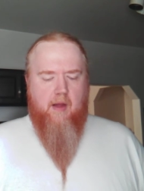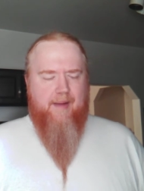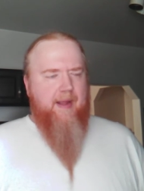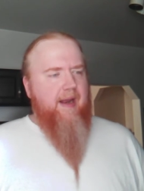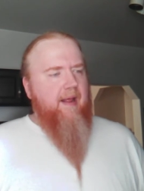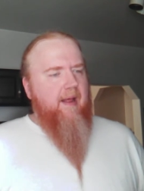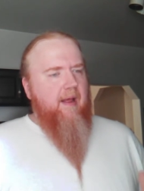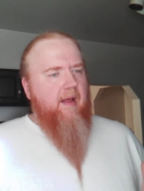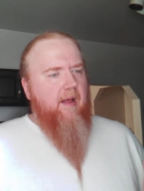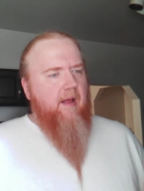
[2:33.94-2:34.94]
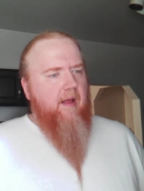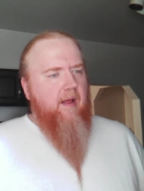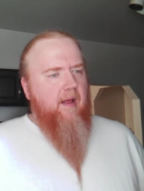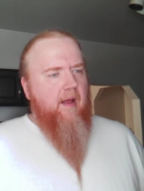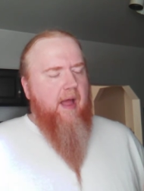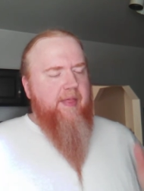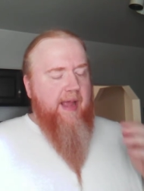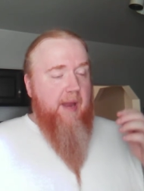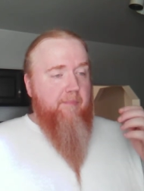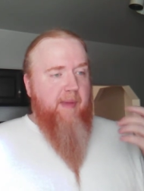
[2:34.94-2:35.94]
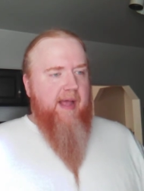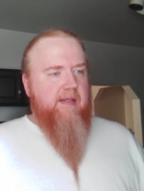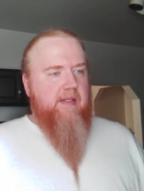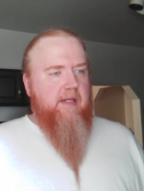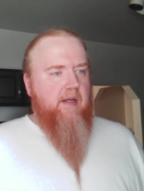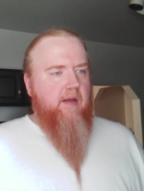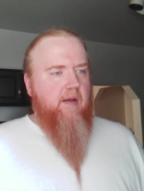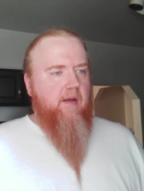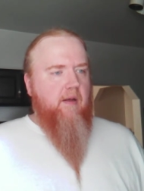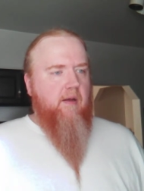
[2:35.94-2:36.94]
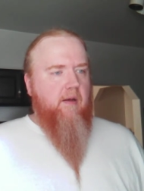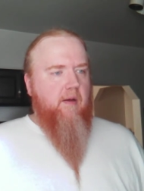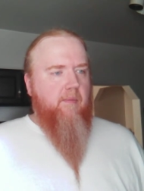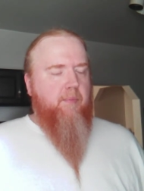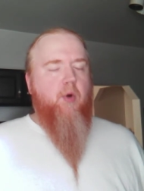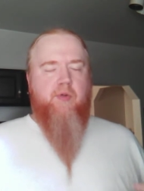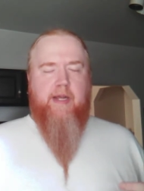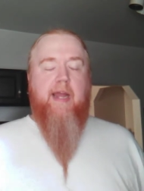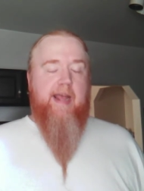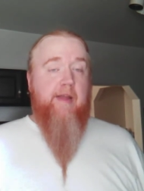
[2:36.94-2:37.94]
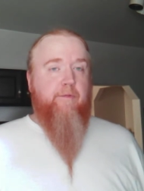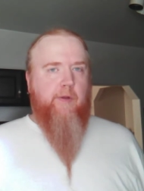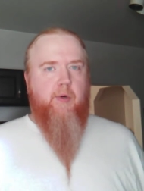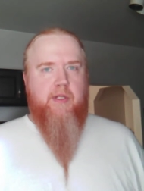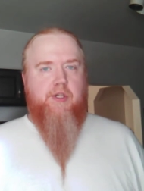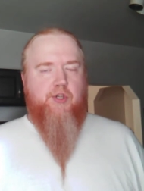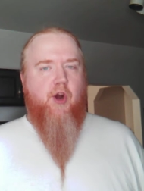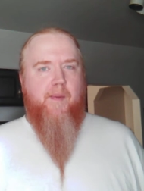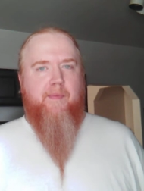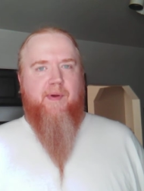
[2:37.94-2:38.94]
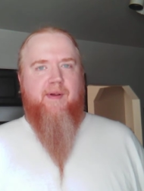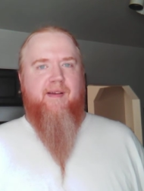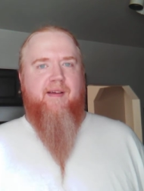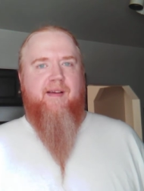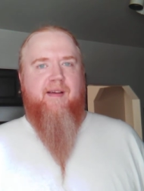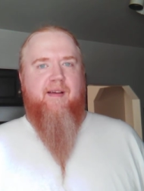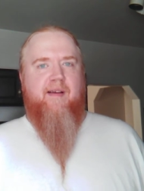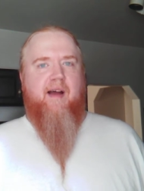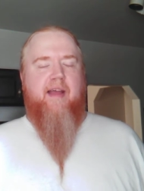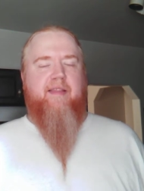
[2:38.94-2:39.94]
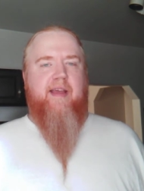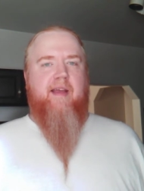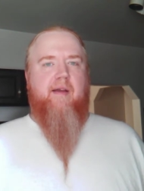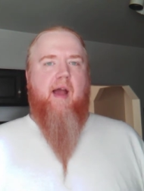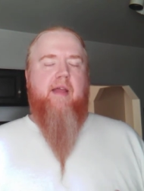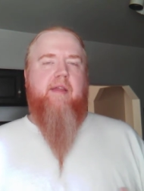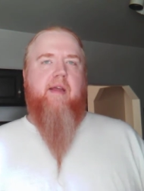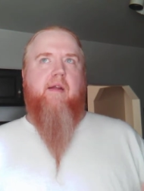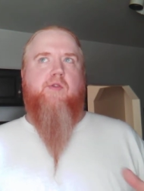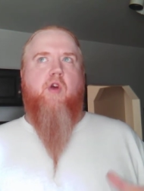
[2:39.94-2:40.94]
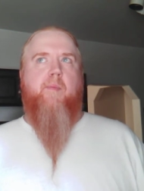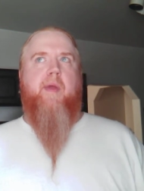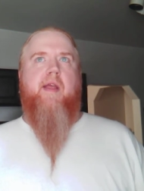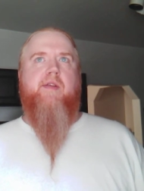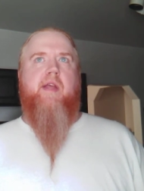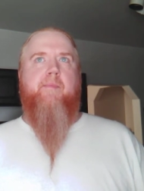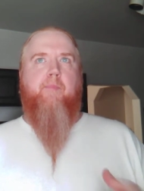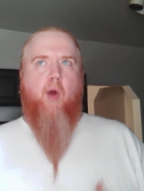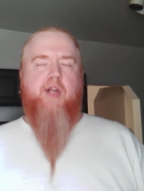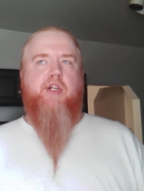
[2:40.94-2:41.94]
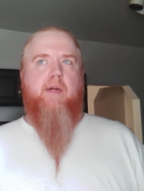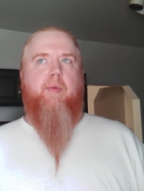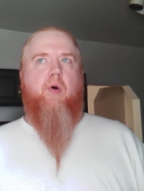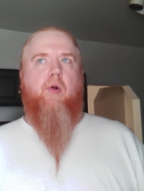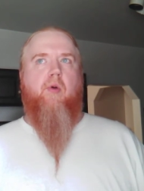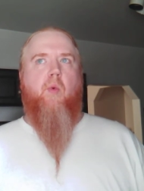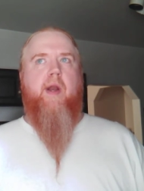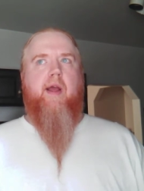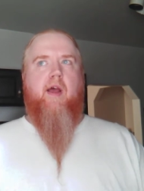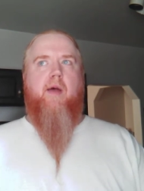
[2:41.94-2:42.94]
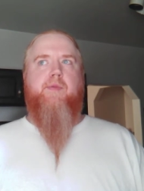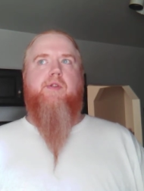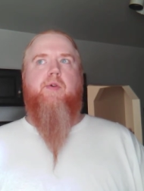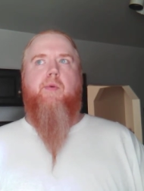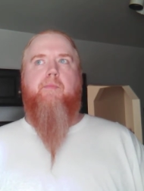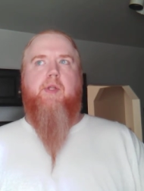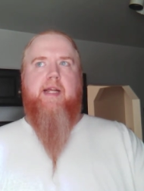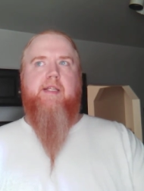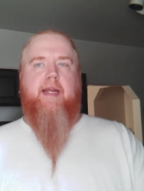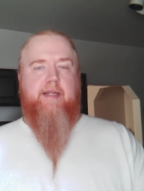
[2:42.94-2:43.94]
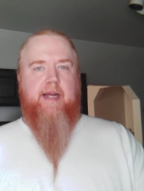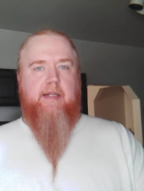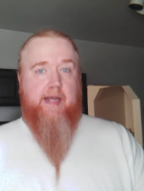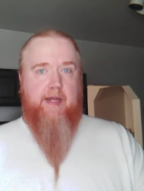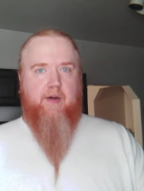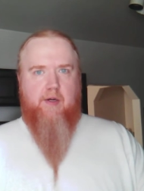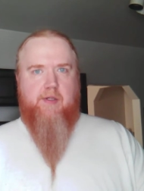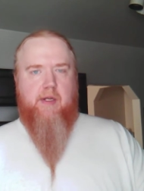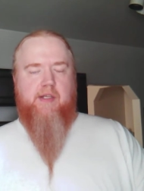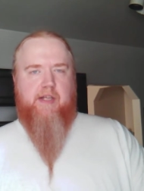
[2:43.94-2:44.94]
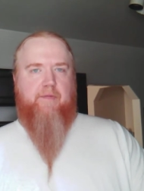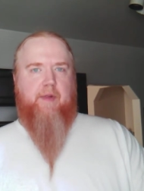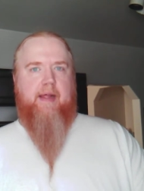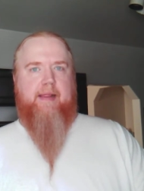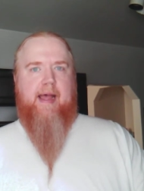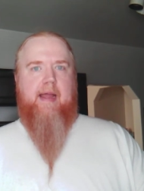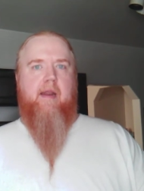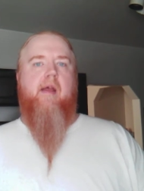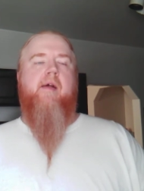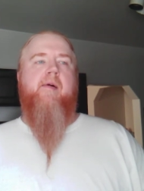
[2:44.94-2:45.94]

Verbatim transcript: I mean, I think at best Putin can influence Trump. I think I think Trump is impressionable when it comes to pleasing dictators and stuff like that.